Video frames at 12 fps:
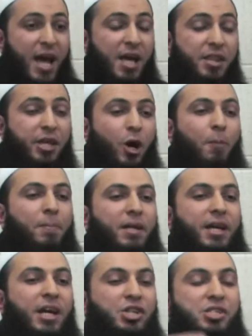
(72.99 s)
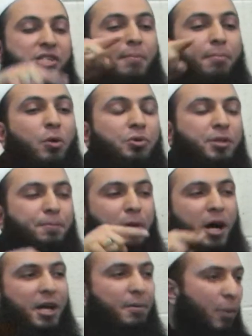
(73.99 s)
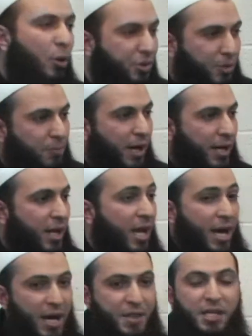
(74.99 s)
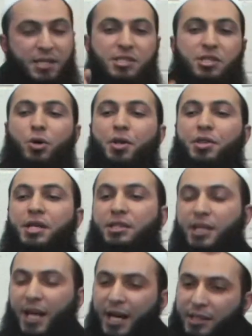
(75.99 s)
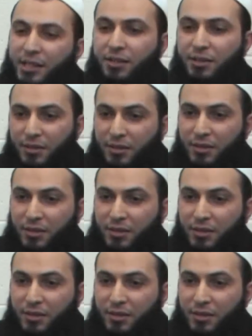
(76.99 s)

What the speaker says: And the obligations are multiplied and multiplied. And this is an authentic hadith.